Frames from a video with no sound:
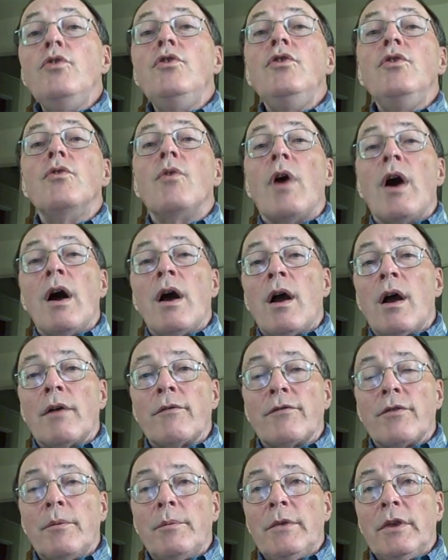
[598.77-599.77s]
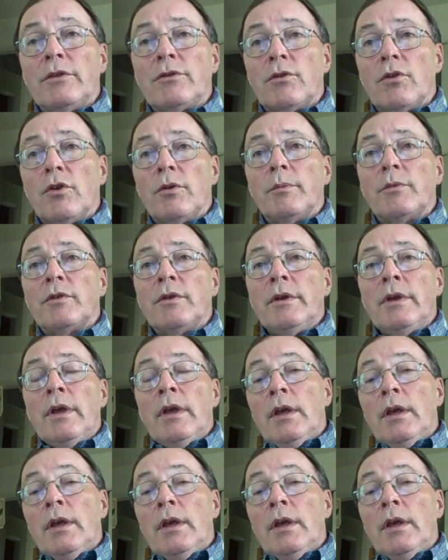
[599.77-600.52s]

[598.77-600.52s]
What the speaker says: you are from these groups.